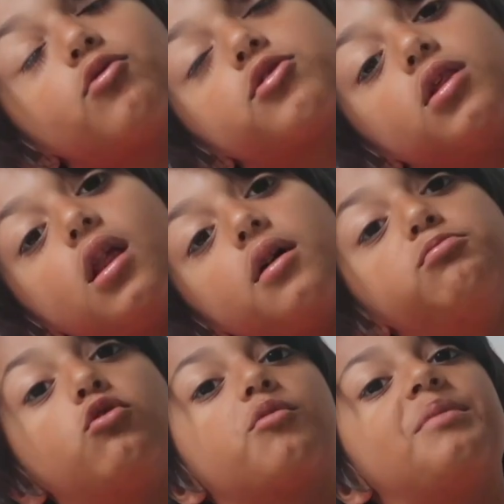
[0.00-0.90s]
you want to
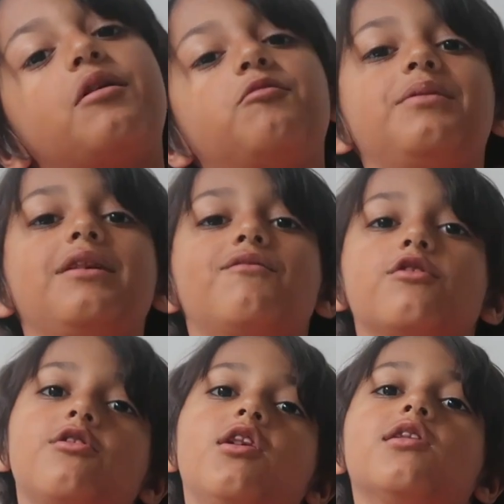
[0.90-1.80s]
learn more about
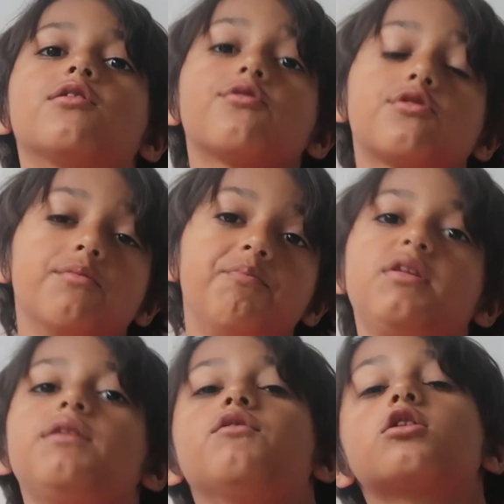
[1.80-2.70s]
beavers, go to
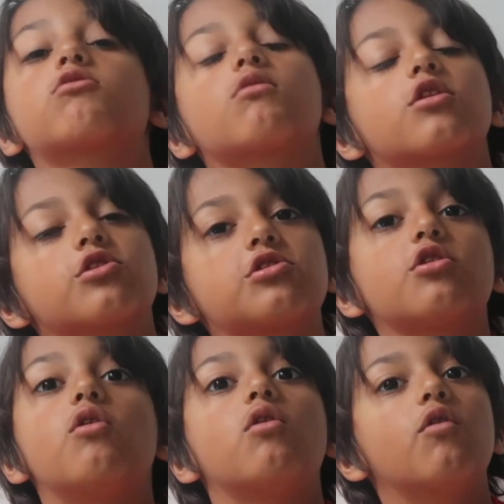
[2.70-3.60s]

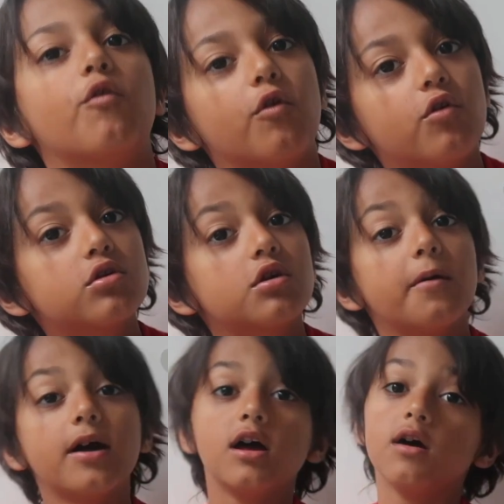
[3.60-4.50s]
beavertrust.org,
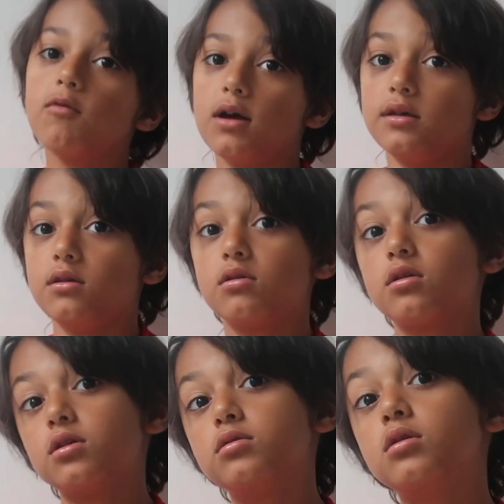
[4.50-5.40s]
where you
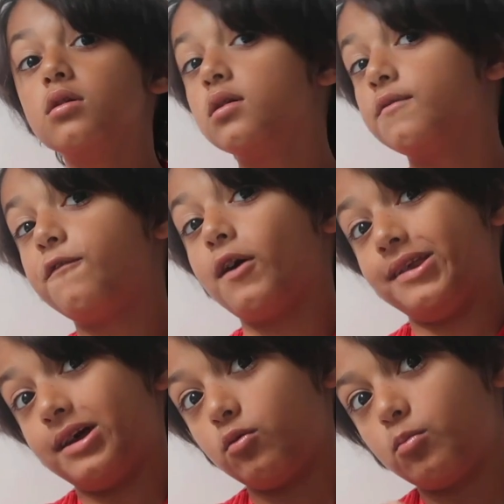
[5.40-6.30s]
can
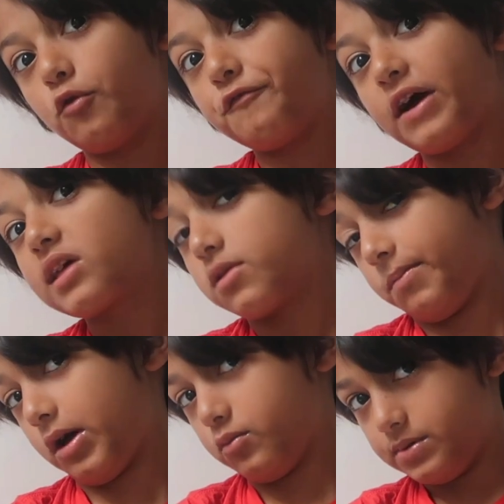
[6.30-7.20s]
find out more facts
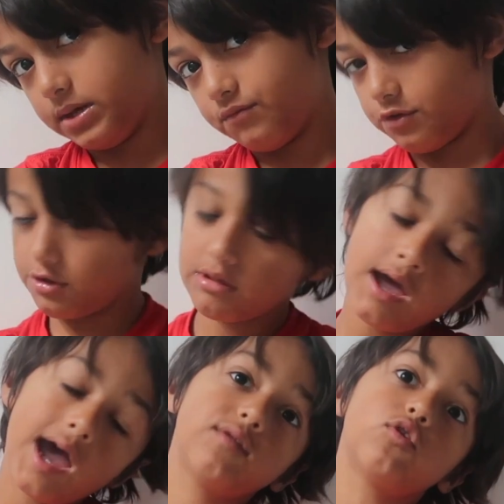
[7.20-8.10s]
about beavers
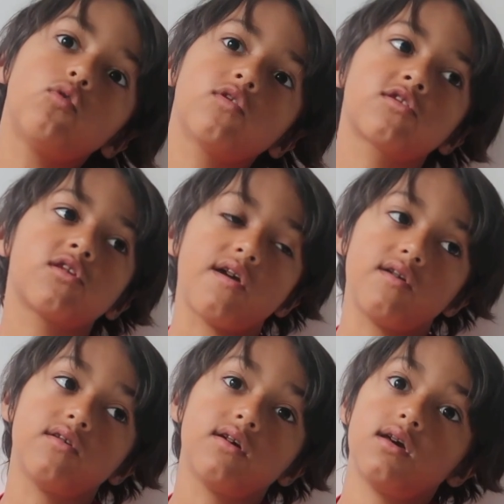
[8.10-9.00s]
and
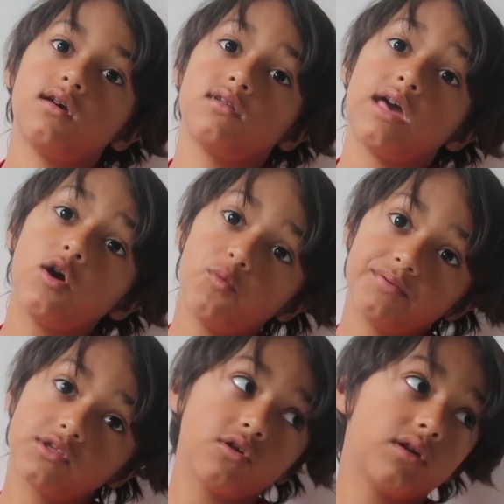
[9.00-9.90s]
also
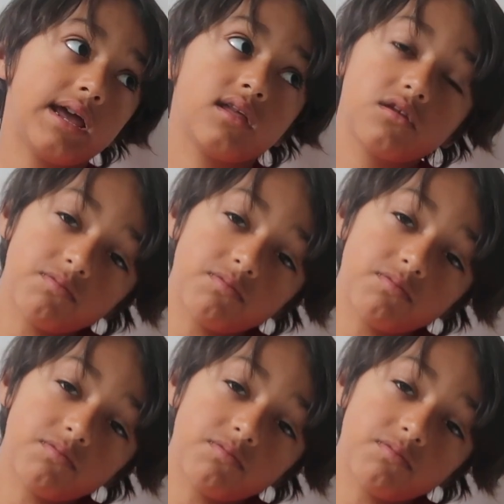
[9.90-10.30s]
help donate